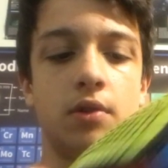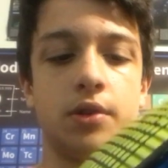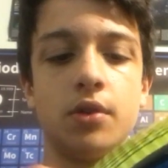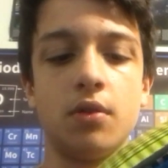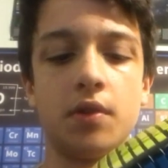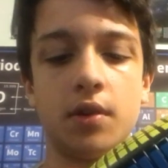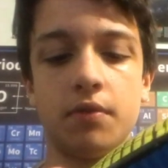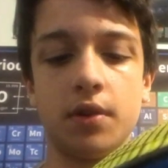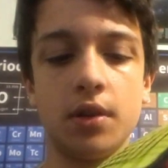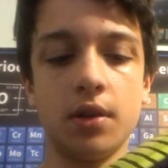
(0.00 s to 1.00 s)
resolve it.
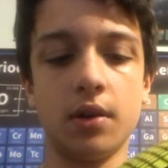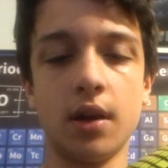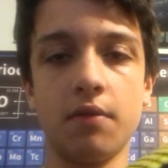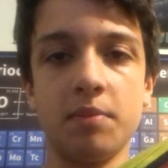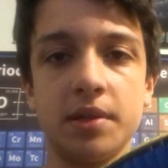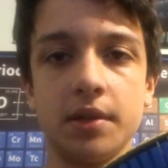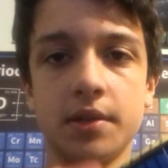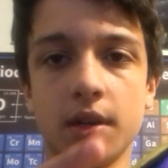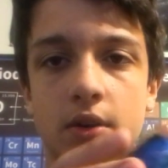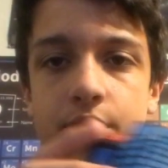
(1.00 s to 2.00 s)
If it didn't have missing
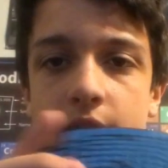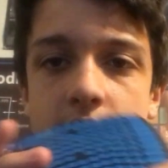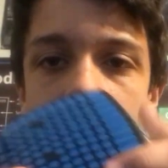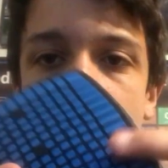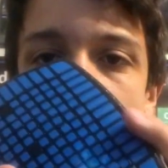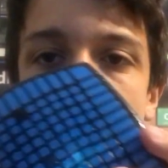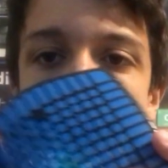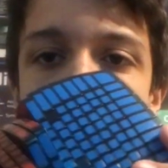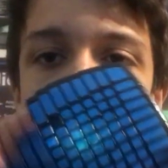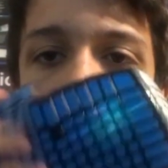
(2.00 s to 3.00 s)
stickers, I definitely
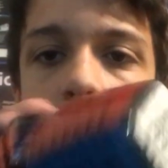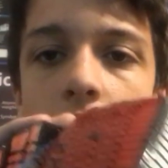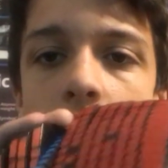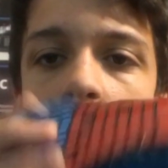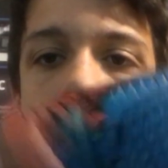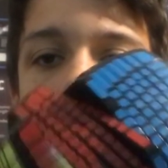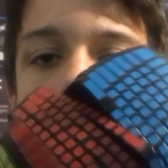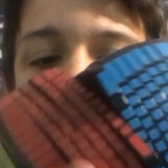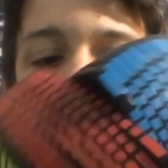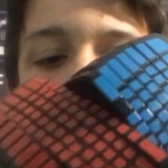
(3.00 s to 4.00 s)
would have by now.
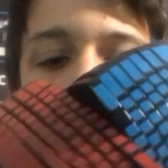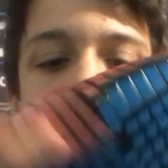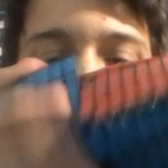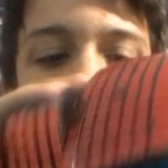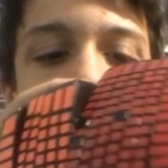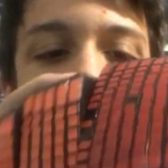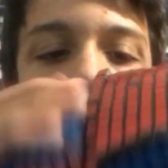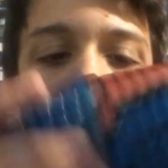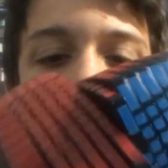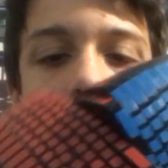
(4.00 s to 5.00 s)
But I
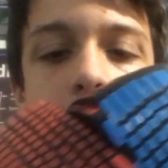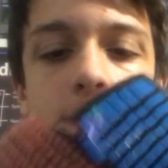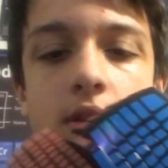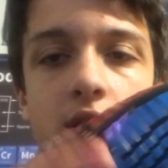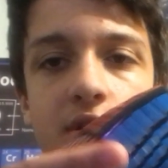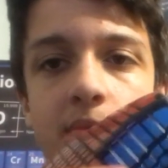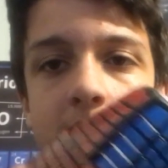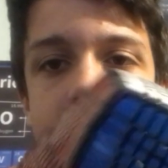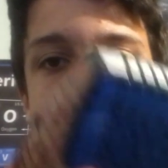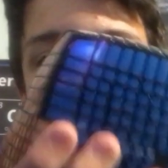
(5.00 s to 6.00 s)
love this cube
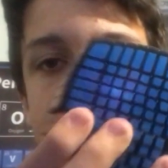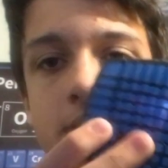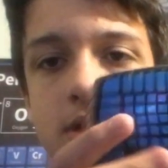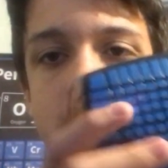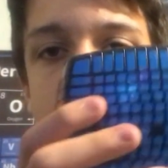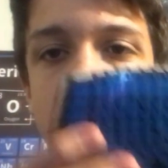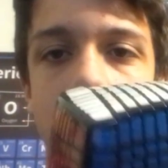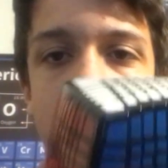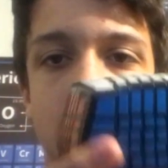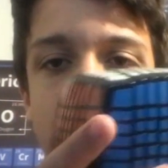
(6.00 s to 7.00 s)
so much.
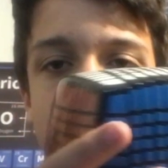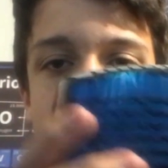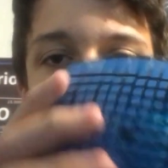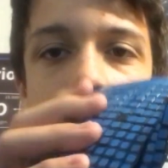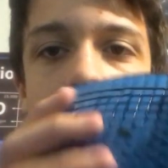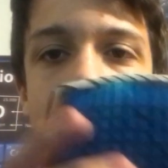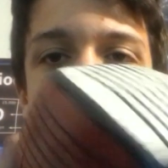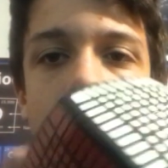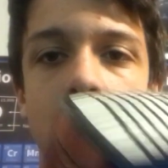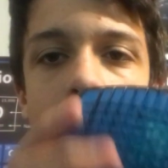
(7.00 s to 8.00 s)
It's,
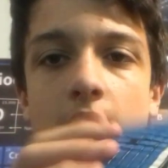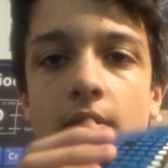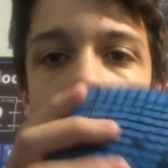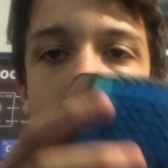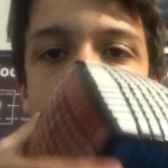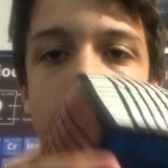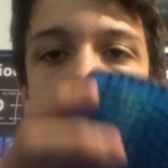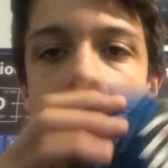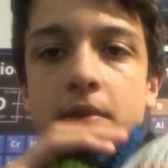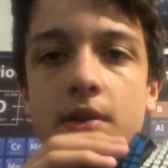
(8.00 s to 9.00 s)
the
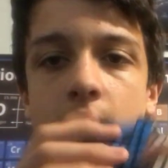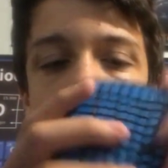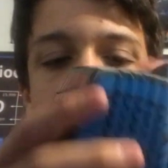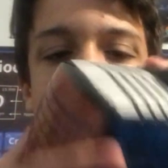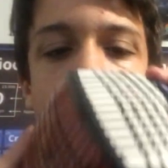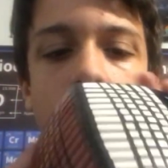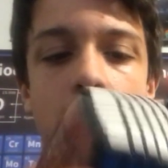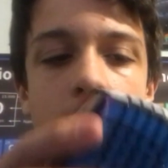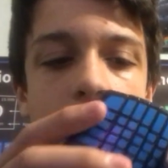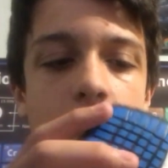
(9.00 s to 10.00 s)
performance on it is
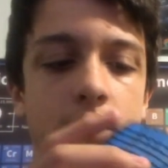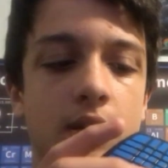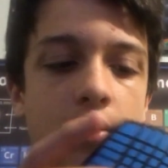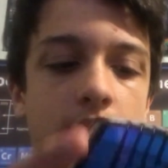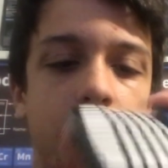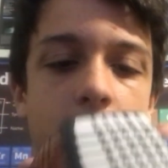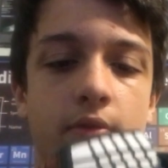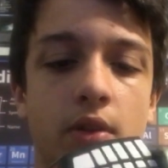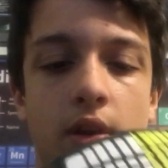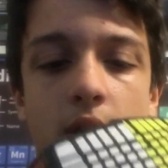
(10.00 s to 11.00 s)
really nice. I don't think I
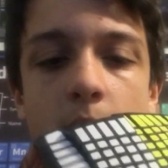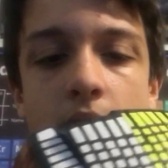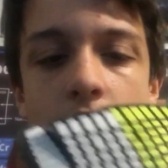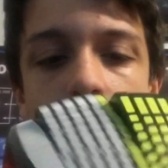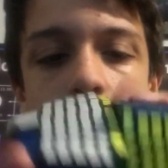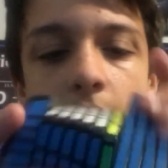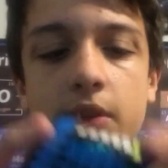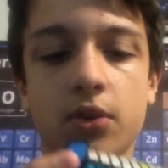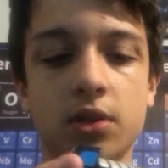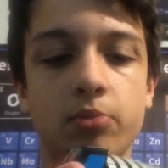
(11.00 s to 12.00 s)
really need to be reviewing
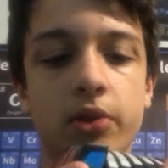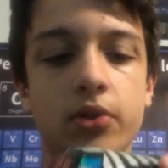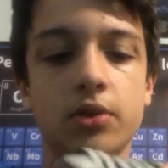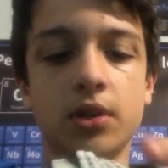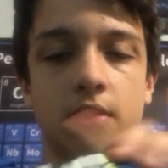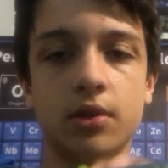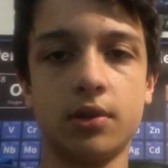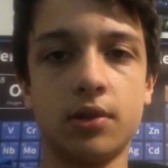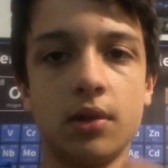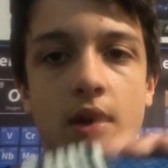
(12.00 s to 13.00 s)
a 13x13
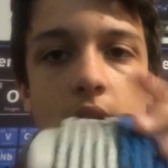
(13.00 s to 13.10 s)
this,